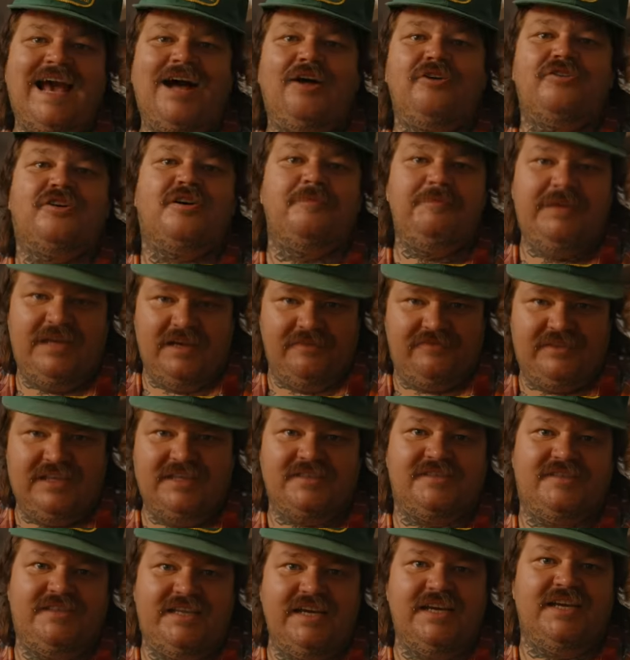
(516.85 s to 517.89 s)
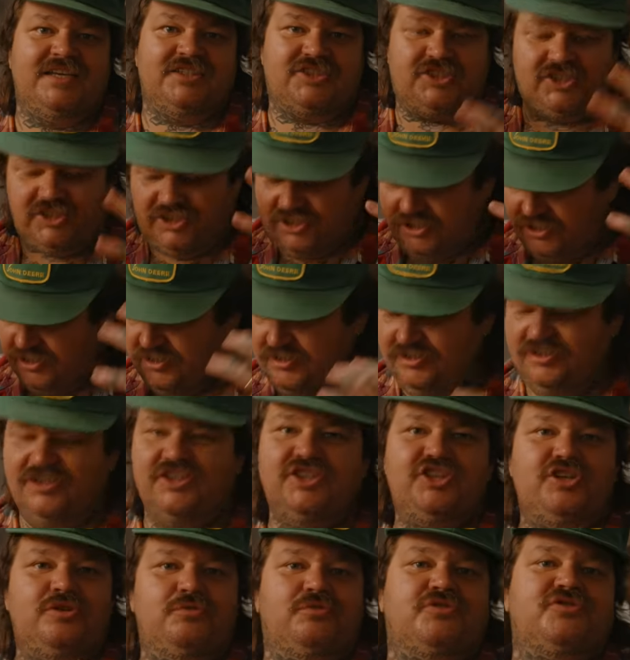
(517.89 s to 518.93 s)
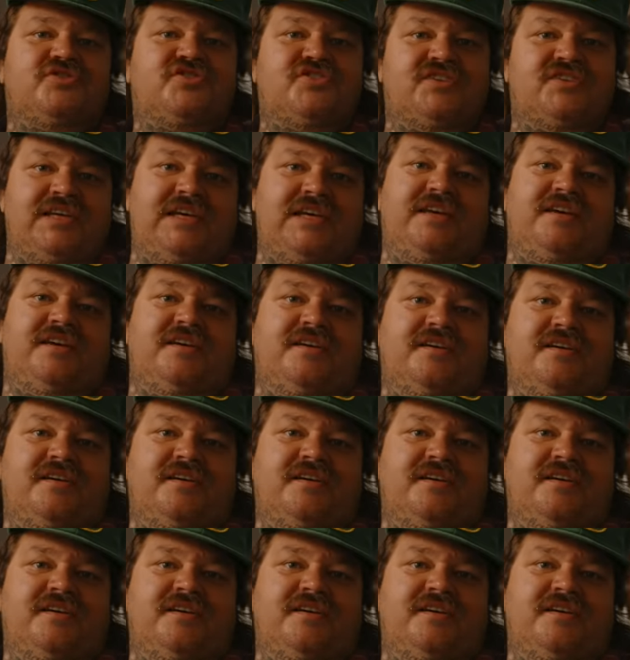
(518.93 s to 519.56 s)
alchemy of this dish, you will see.